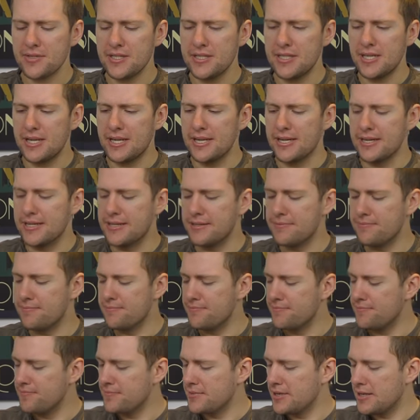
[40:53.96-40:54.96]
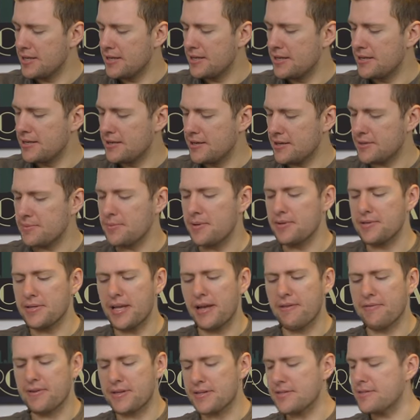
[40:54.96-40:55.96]
uh, I suppose
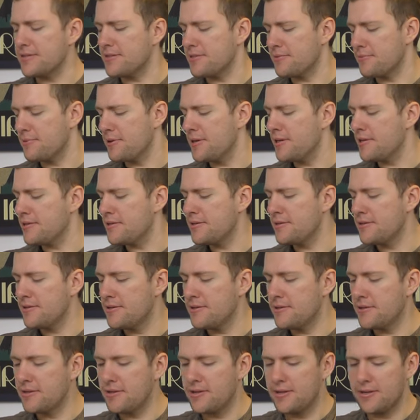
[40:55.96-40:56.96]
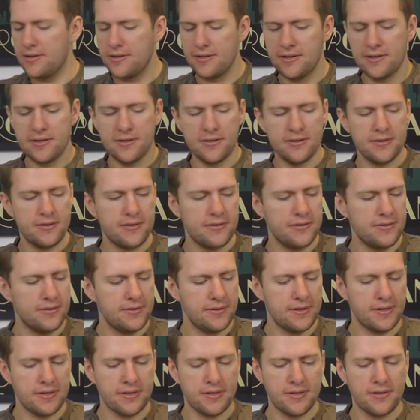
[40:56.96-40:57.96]
ethics is the word.
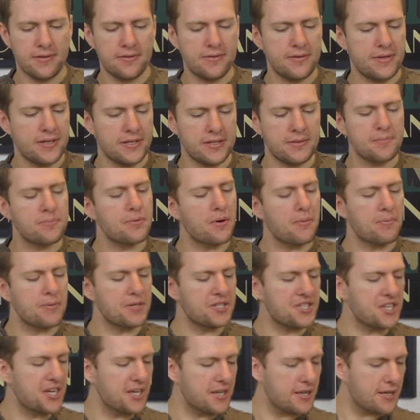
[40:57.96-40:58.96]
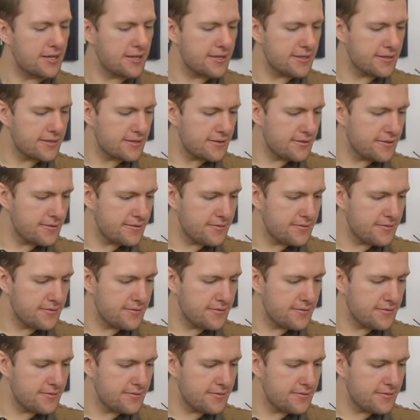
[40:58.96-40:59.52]
I don't know, he's a proper journalist.